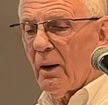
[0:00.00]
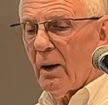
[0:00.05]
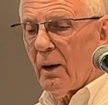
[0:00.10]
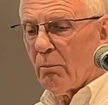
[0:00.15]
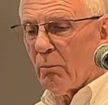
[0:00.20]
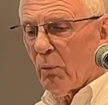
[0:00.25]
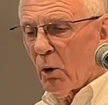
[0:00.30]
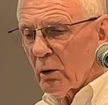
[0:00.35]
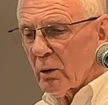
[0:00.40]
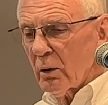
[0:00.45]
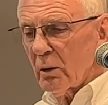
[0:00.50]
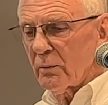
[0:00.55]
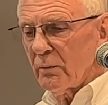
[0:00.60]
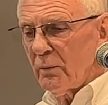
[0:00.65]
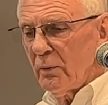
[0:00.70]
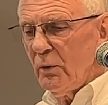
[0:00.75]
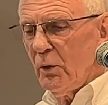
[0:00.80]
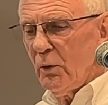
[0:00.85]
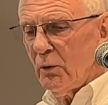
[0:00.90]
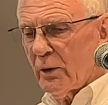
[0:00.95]
and model
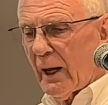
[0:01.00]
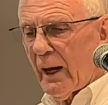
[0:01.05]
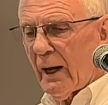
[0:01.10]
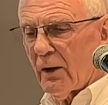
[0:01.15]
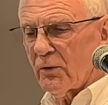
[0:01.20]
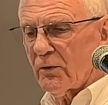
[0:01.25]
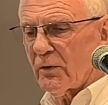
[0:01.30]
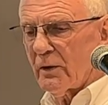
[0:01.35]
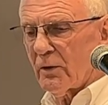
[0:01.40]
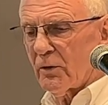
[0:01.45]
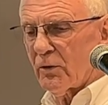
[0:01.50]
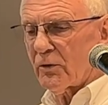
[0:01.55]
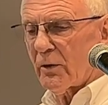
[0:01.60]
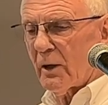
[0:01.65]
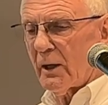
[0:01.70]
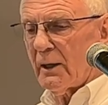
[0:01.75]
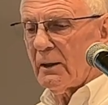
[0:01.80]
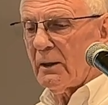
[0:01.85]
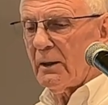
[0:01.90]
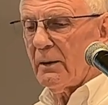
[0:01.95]
new towns in
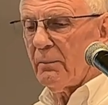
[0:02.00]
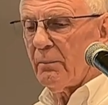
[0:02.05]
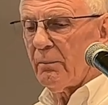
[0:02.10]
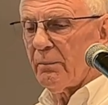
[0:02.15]
Australia.